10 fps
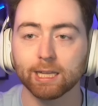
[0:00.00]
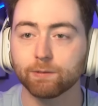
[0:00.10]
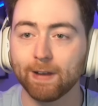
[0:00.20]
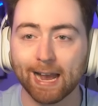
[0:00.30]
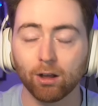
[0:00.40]

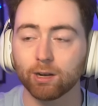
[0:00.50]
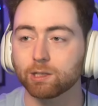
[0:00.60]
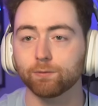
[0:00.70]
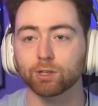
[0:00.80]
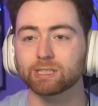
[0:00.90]
valid, it's
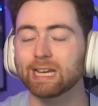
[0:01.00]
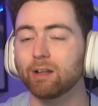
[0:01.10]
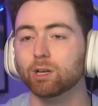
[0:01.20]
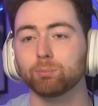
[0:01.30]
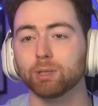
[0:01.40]
versatile, it
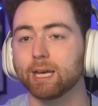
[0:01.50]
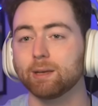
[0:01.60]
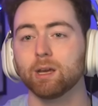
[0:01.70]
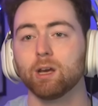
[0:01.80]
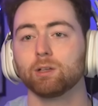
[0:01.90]
could play
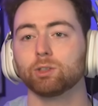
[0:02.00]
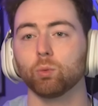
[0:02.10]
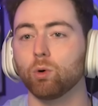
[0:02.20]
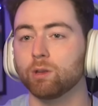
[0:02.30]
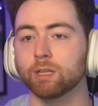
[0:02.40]
the
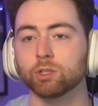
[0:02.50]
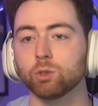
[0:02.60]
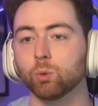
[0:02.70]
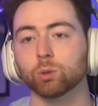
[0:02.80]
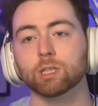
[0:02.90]
1, the 2,
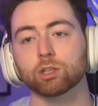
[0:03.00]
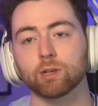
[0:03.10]
or the 3,